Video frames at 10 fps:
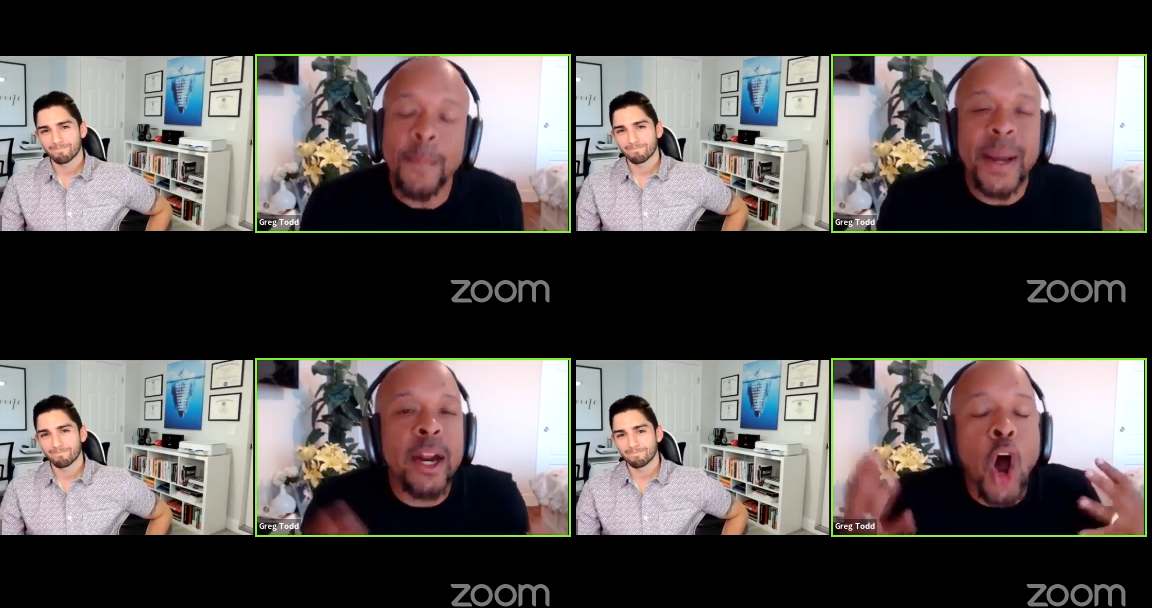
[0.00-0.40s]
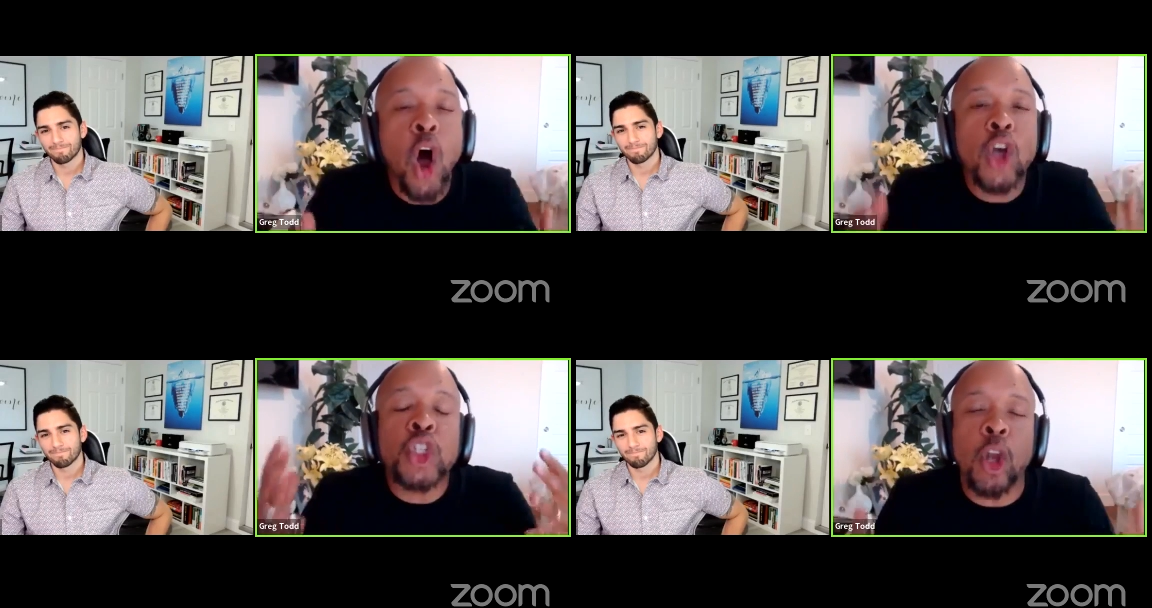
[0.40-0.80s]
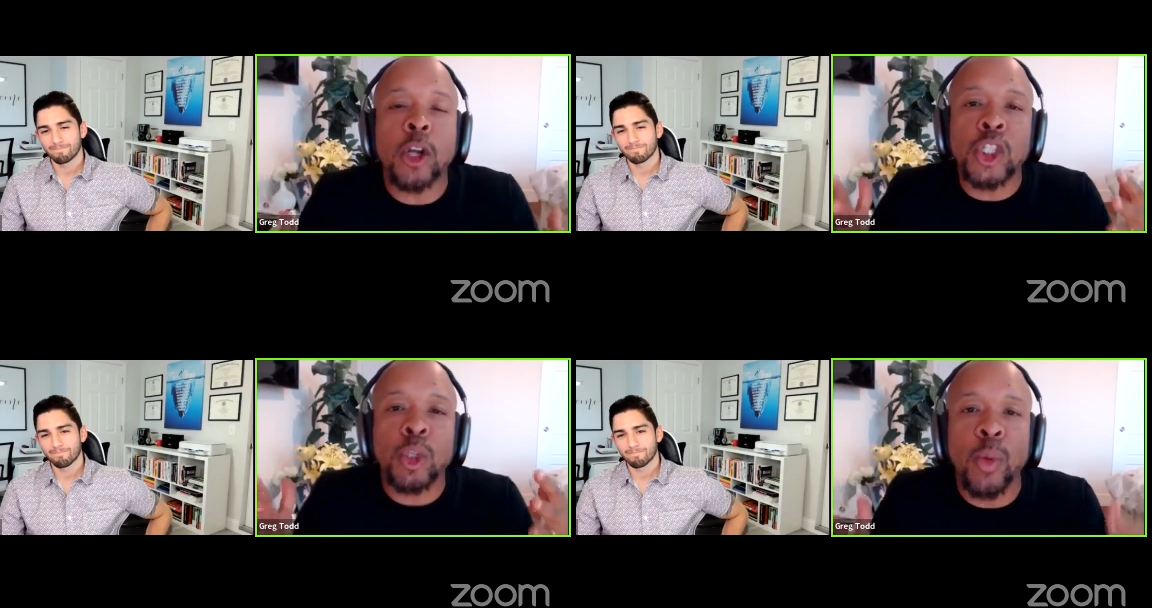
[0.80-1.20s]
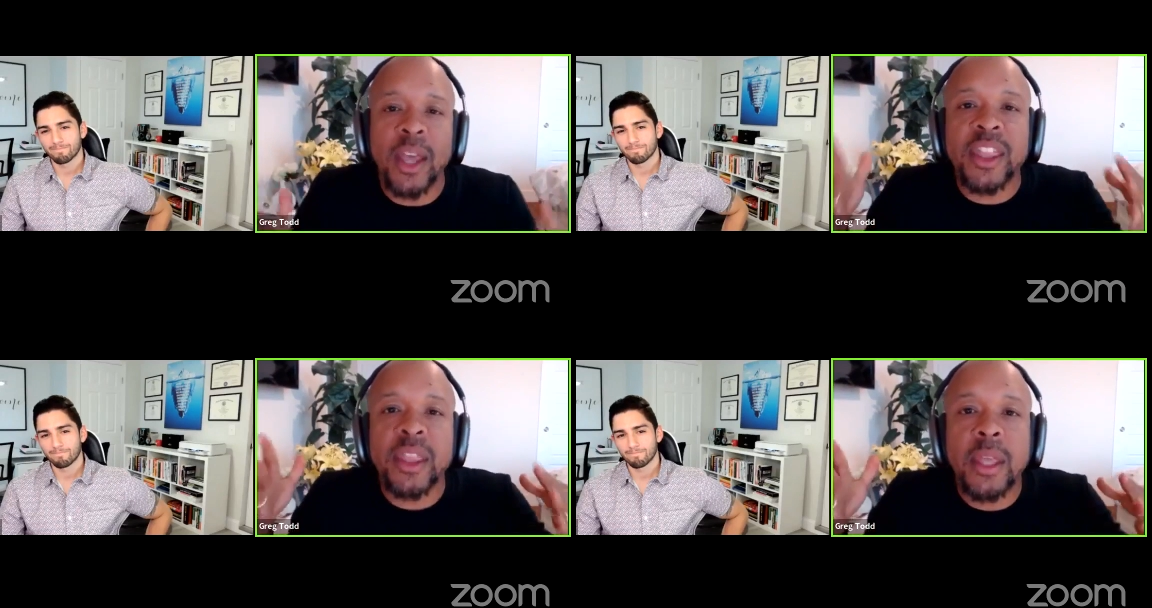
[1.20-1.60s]
Speaker 1: But it all starts
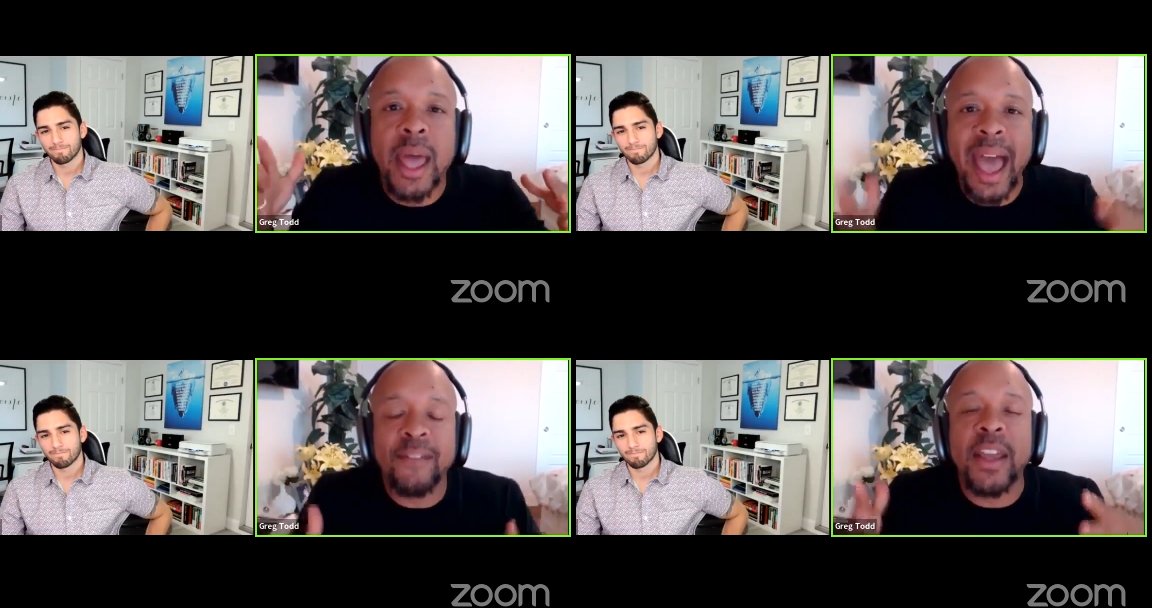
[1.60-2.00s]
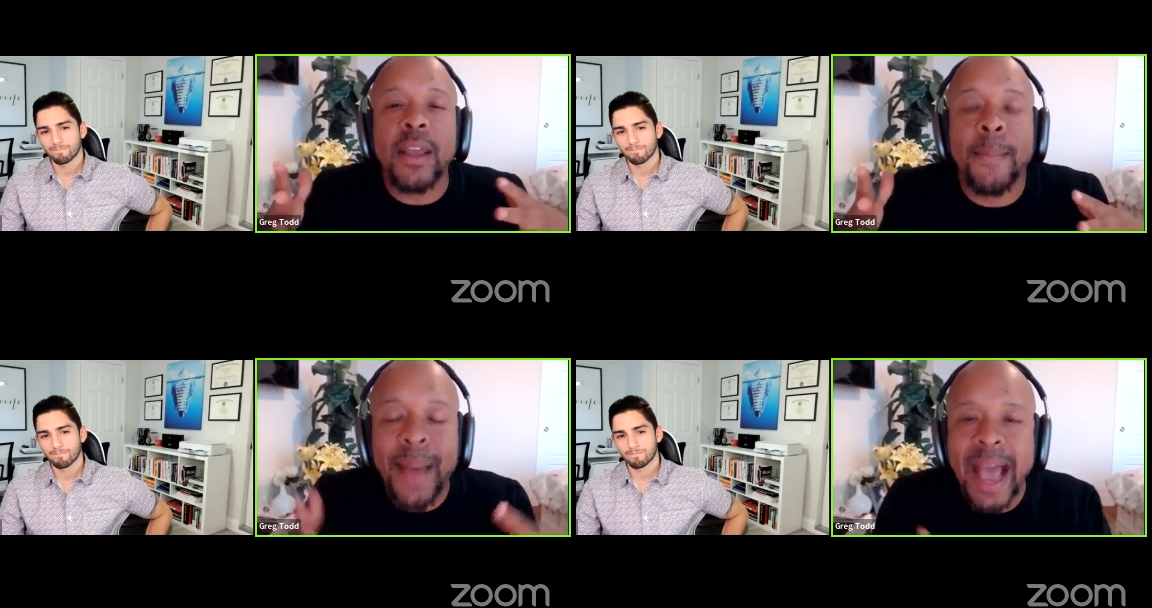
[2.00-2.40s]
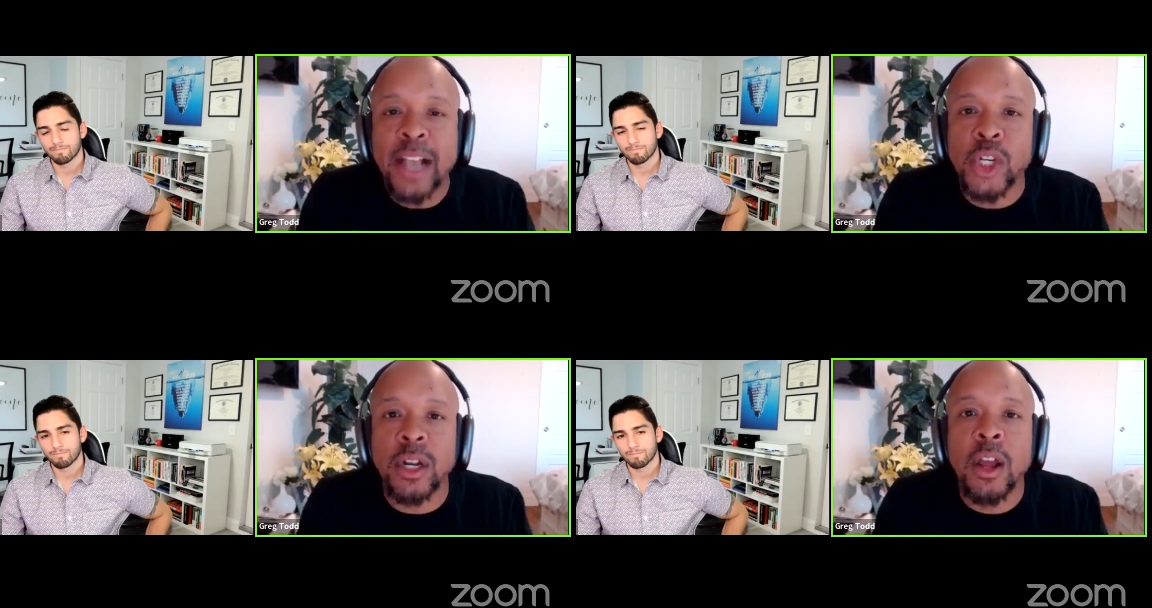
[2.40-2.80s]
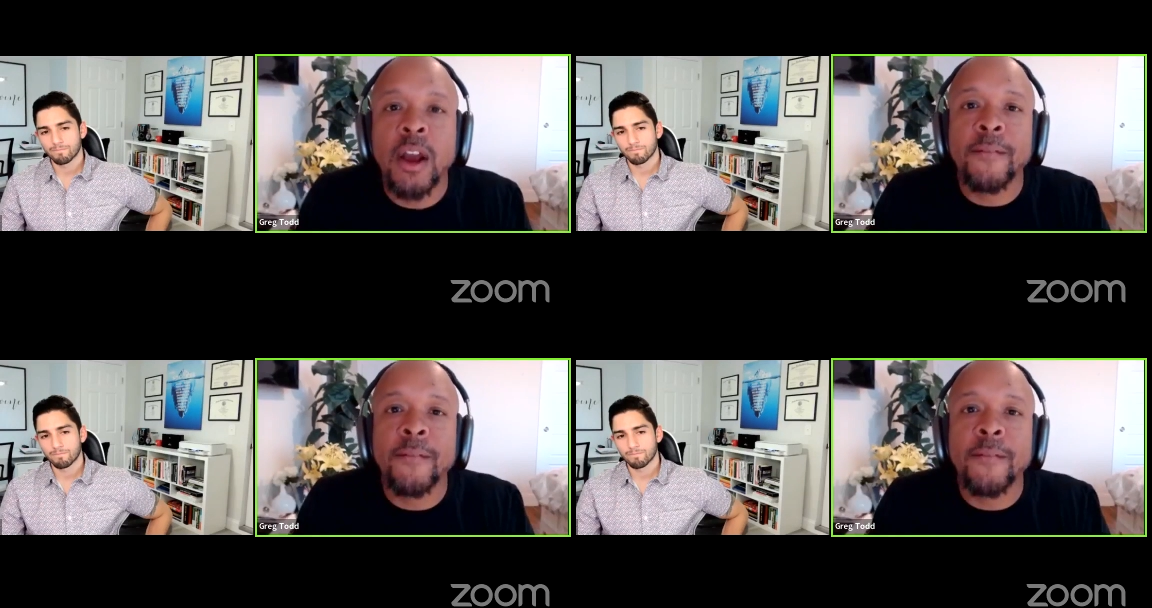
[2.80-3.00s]
with having passion